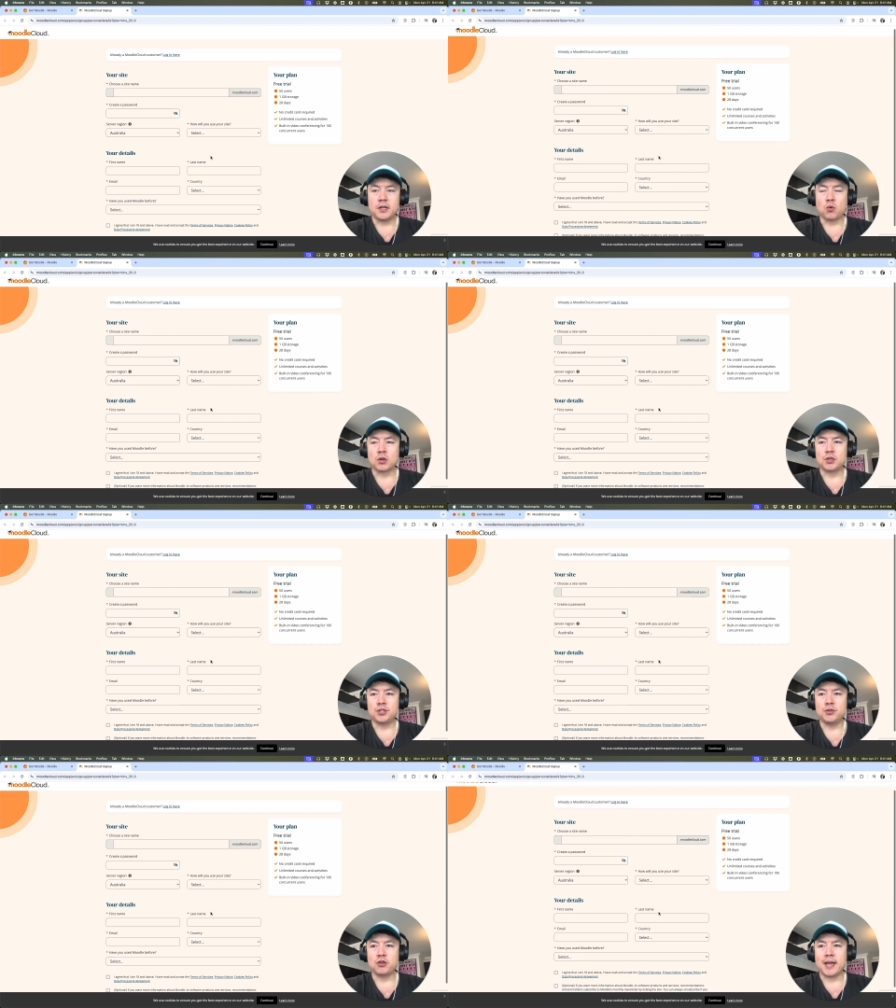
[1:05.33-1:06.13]
Okay, in order
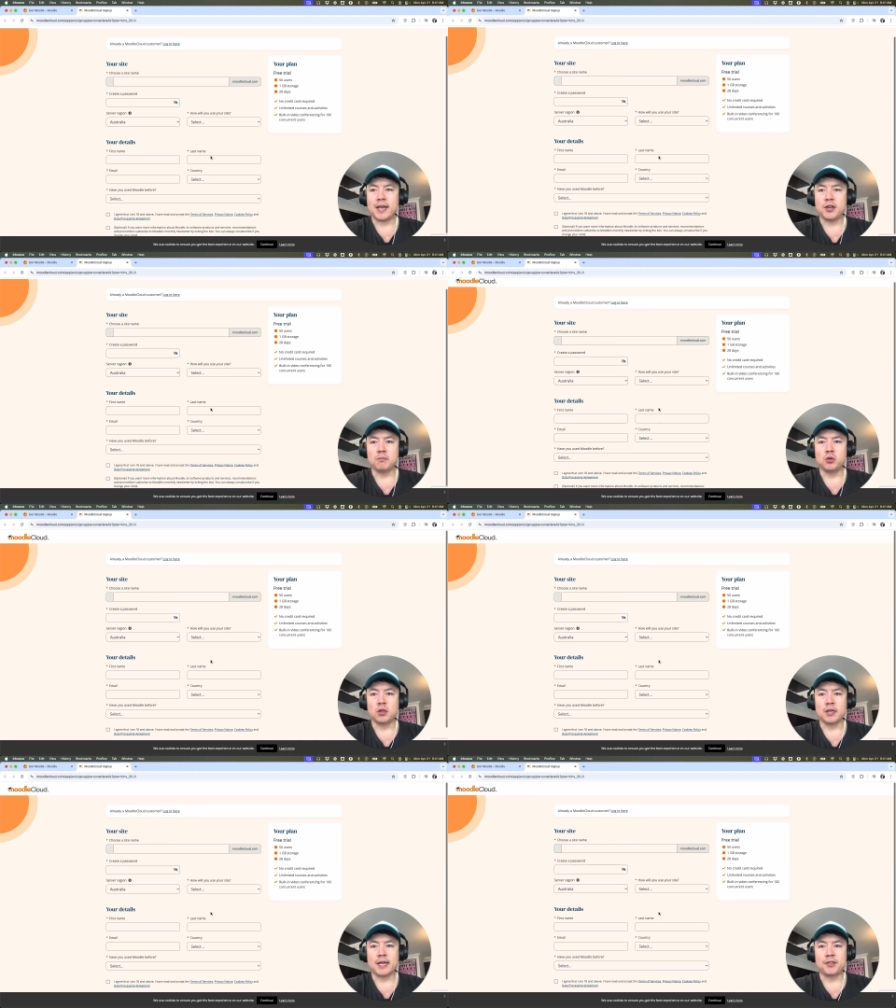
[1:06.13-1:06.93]
to create your
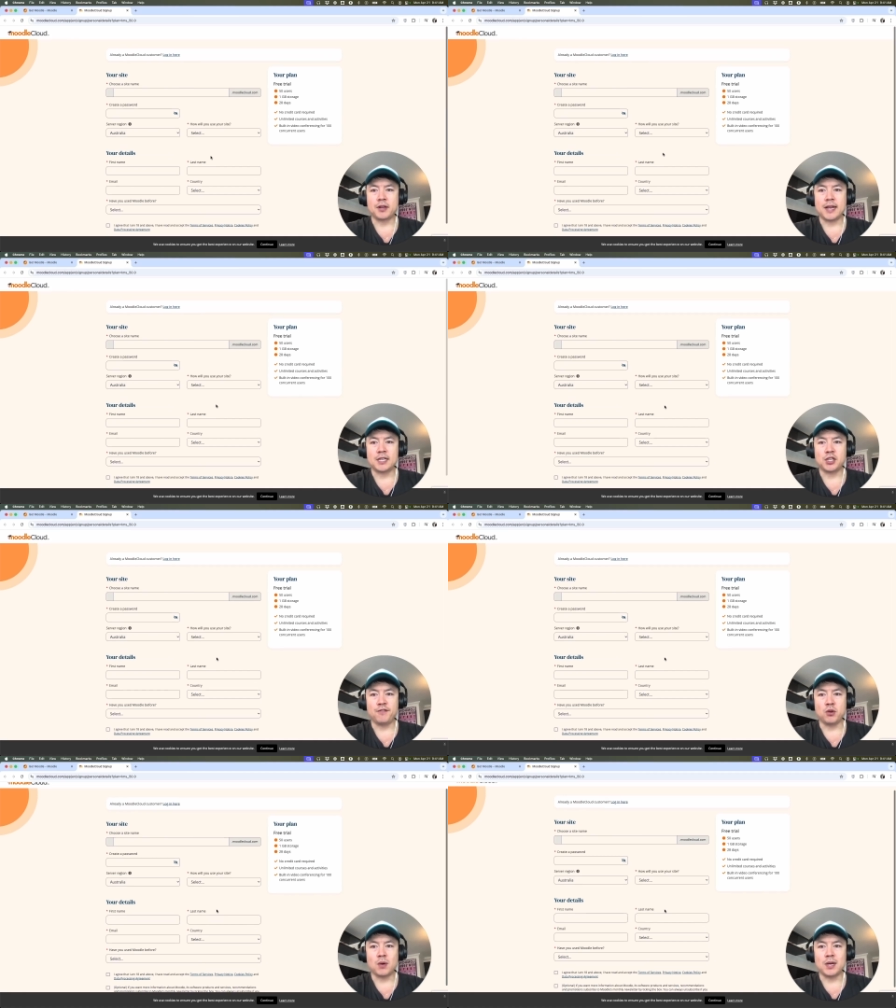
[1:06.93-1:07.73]
Moodle account, they're going to ask you a
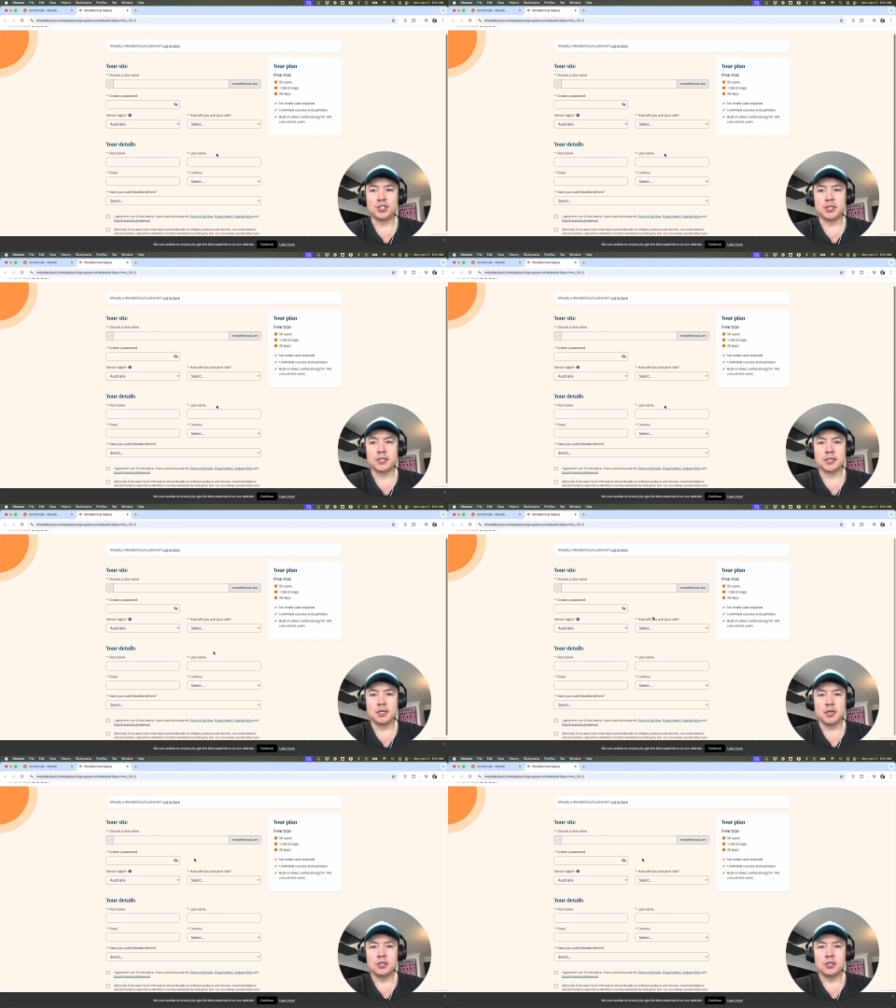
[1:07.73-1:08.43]
few questions.